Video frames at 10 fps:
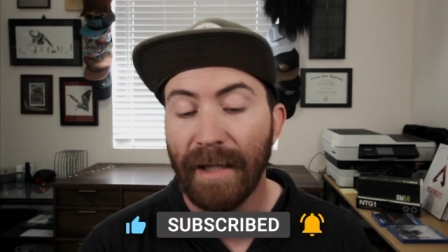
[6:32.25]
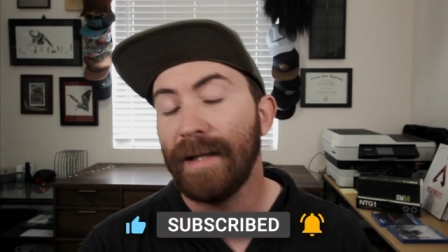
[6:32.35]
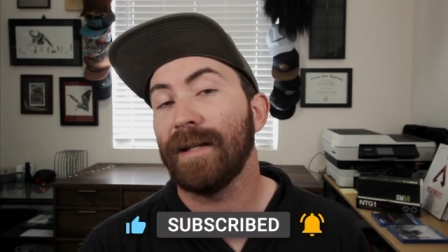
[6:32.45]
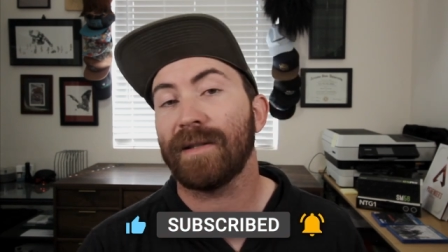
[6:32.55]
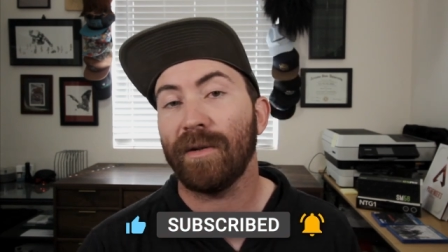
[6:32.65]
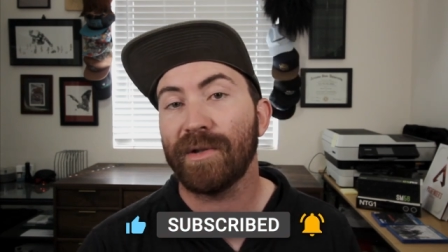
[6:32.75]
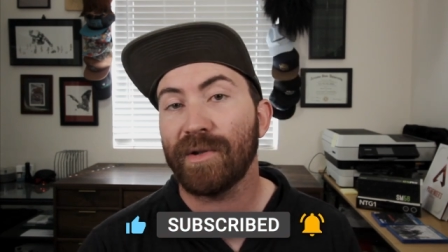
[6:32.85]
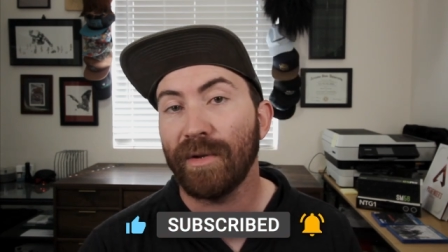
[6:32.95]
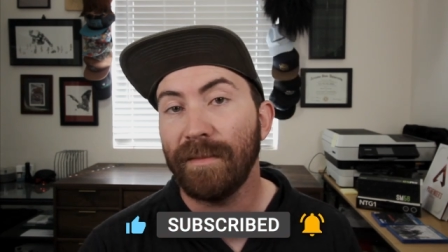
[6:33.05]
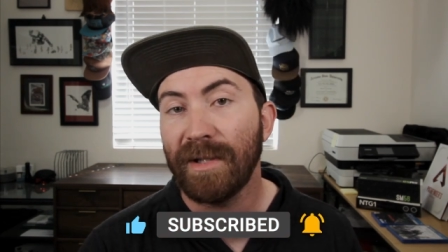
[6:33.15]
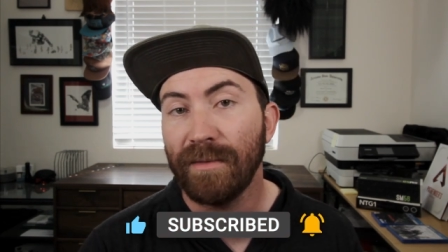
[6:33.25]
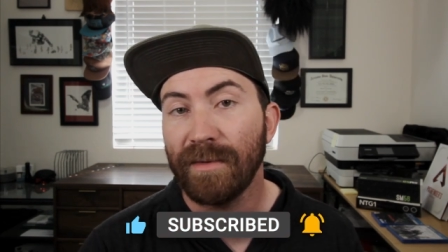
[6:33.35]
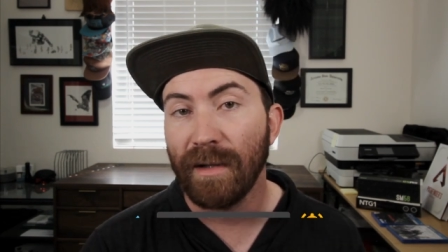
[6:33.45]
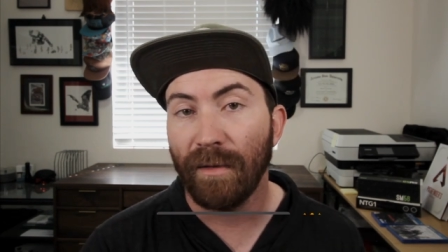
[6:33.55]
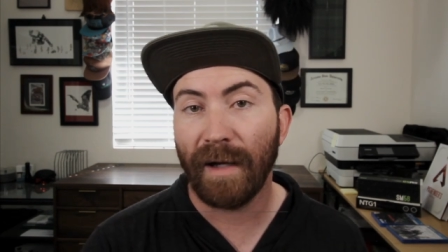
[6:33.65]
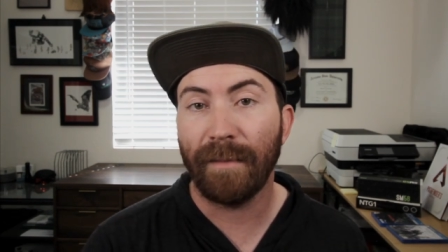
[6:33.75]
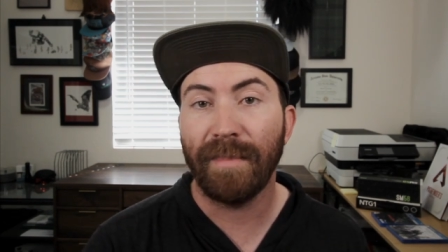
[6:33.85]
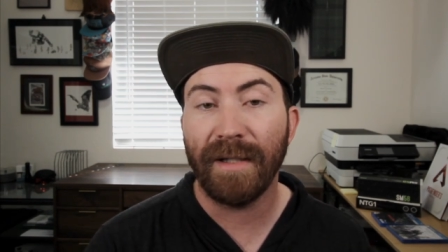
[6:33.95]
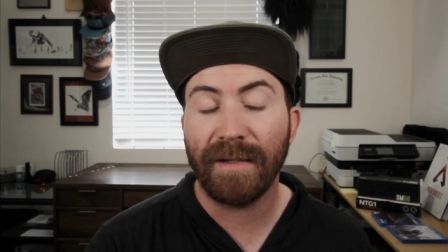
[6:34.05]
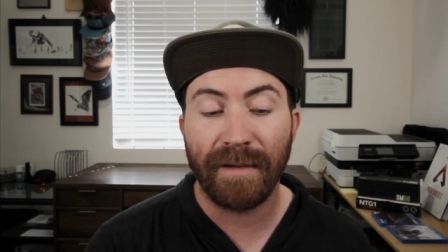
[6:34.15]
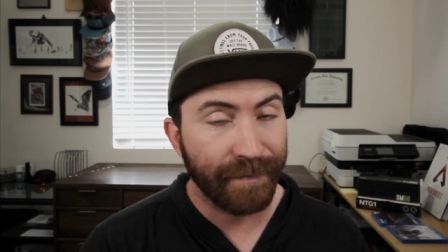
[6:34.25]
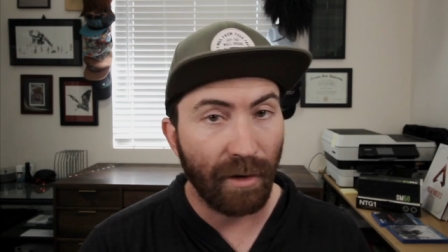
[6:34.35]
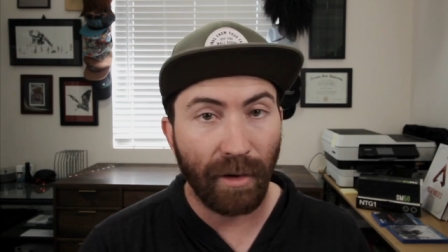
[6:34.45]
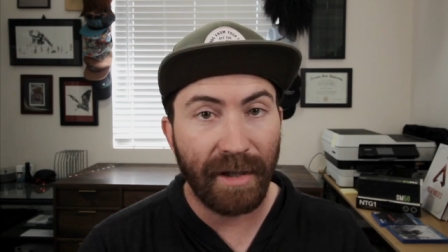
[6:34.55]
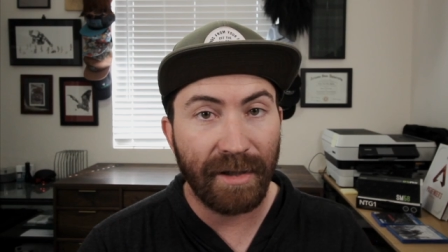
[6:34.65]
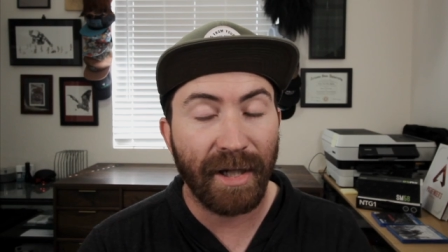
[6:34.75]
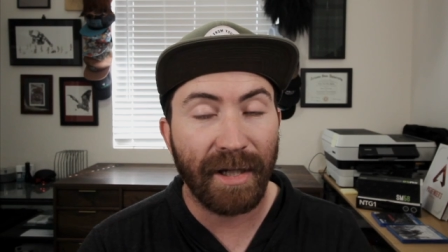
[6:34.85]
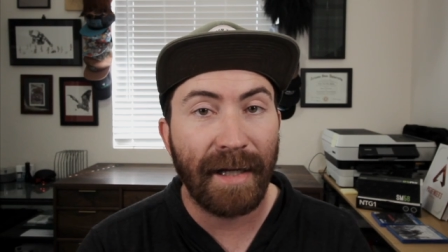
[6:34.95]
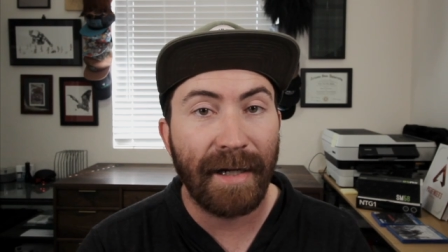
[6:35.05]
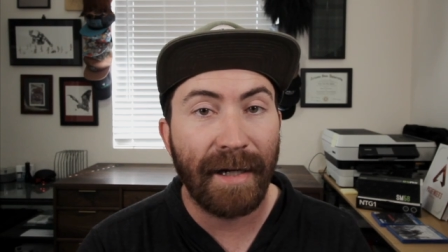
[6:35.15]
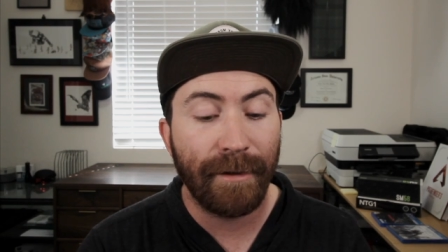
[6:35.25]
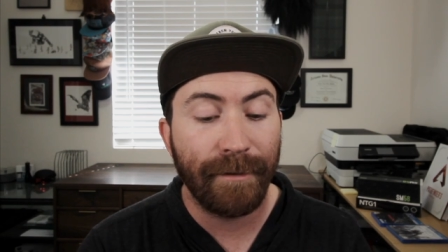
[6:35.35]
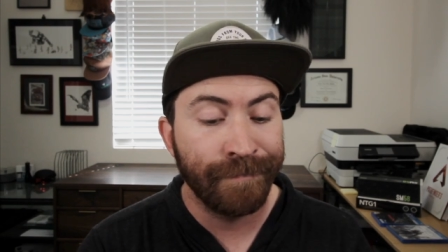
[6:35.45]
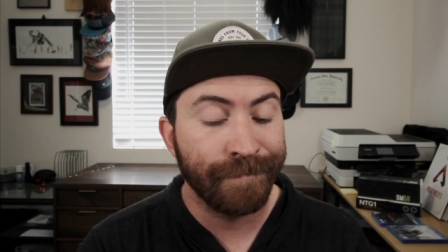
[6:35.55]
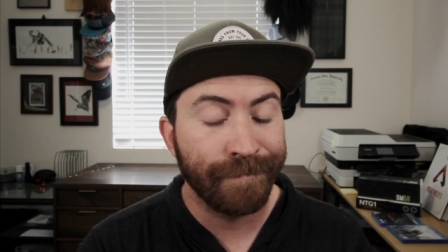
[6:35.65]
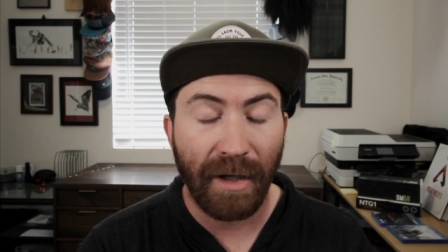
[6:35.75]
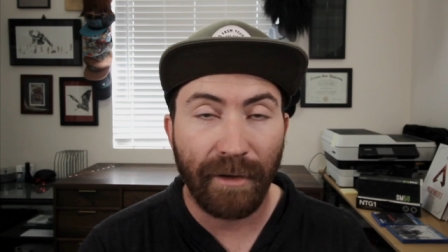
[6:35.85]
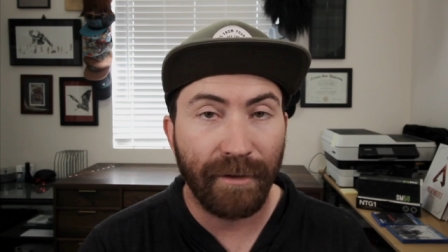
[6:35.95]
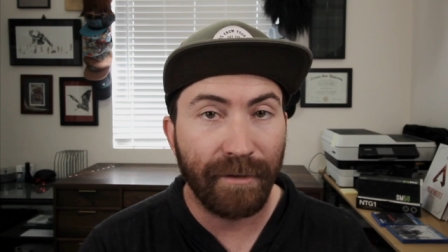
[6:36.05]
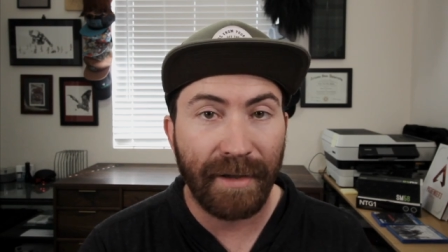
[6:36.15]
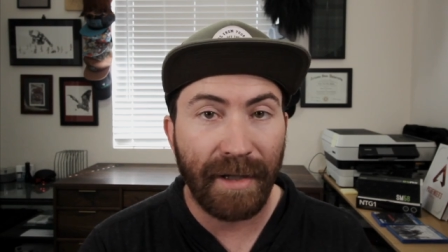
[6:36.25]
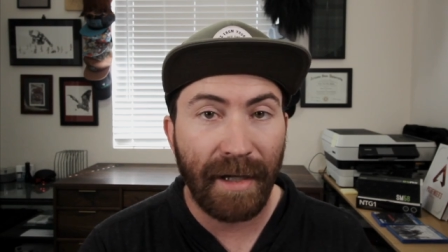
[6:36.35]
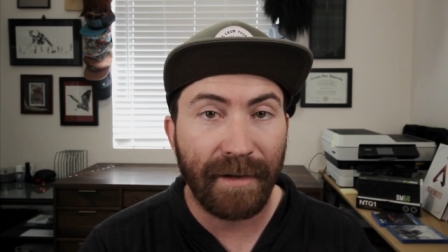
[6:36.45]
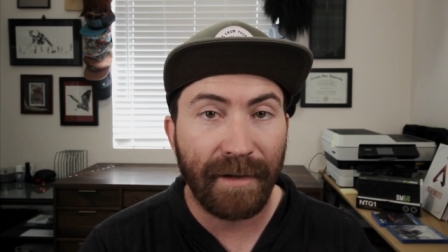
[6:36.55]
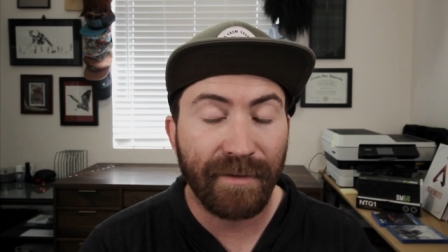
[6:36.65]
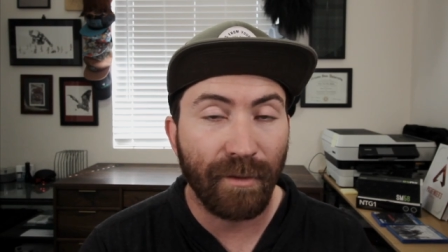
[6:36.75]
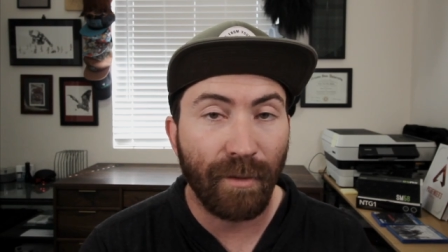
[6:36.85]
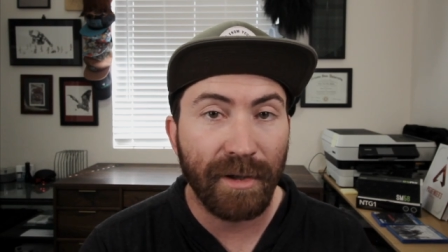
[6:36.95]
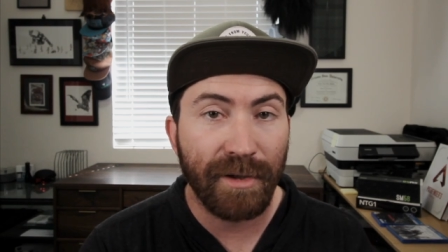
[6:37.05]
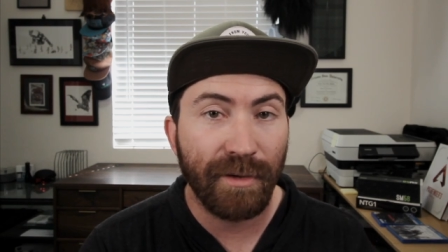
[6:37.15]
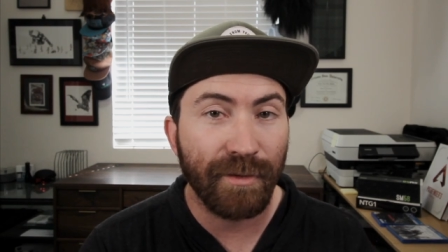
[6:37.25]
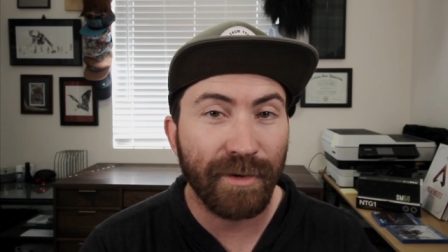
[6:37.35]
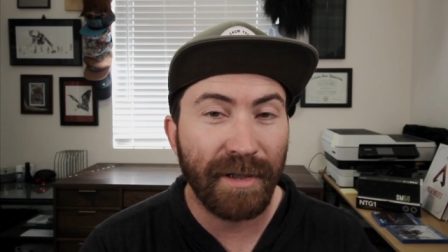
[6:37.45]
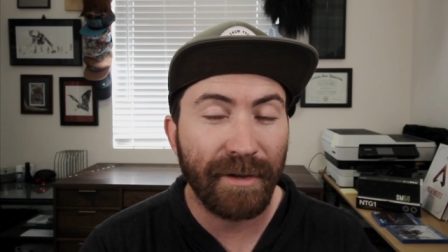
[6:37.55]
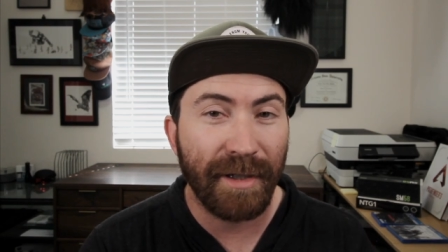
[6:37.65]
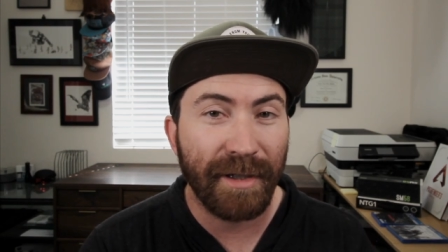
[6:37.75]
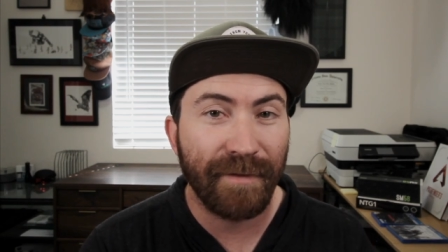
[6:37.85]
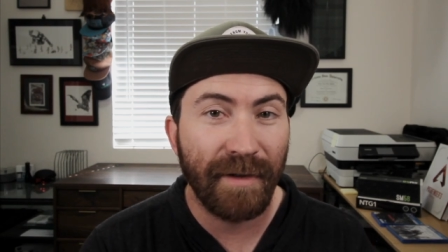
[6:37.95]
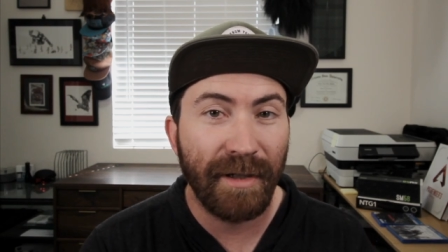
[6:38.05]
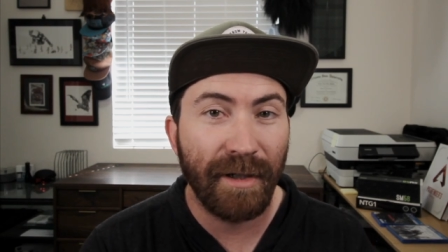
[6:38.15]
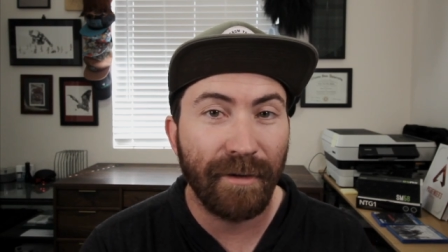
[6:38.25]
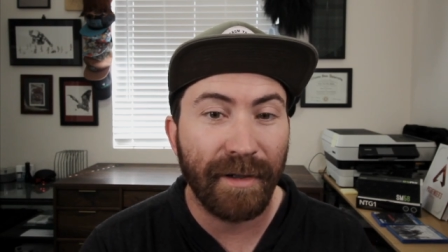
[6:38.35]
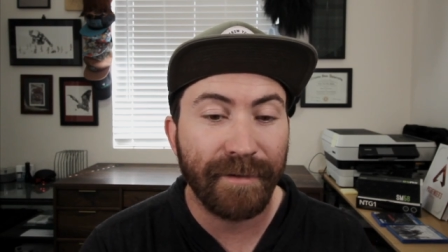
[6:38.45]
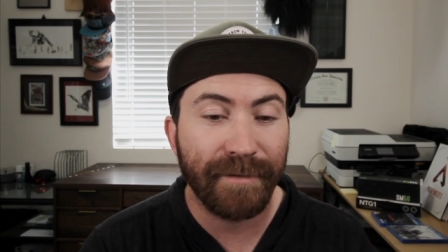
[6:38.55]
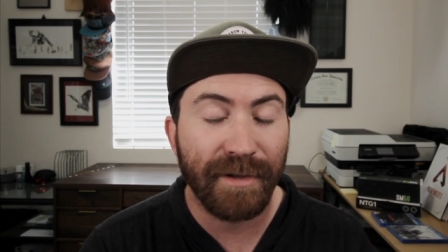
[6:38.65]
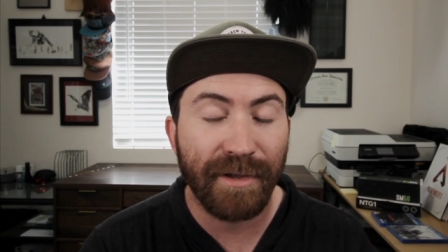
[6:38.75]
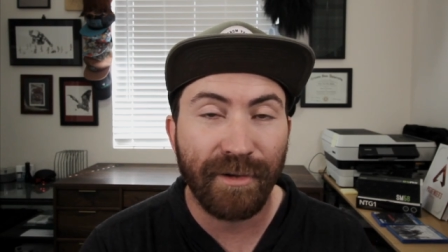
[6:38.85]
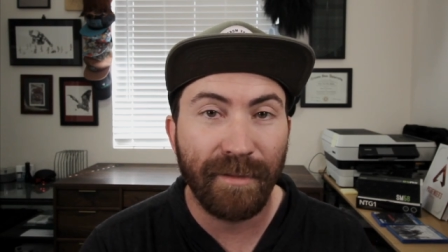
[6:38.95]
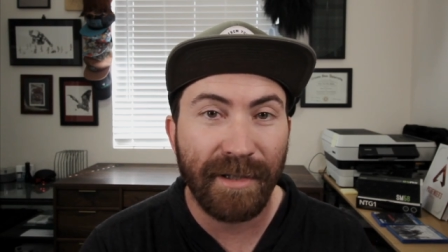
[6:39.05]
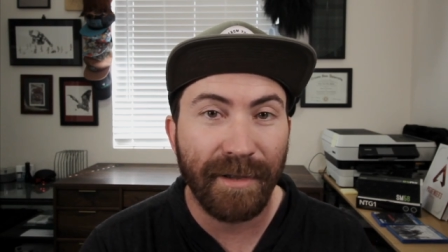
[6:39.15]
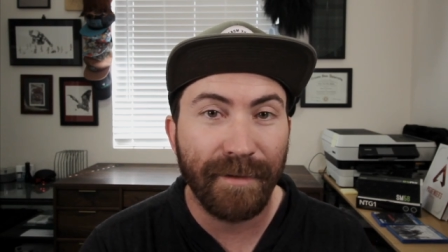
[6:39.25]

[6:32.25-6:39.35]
It's called Stream Tunes Lo-Fi Beats. Go ahead and check that out. Other than that, thanks for watching. We'll see you on the next video and stream easy.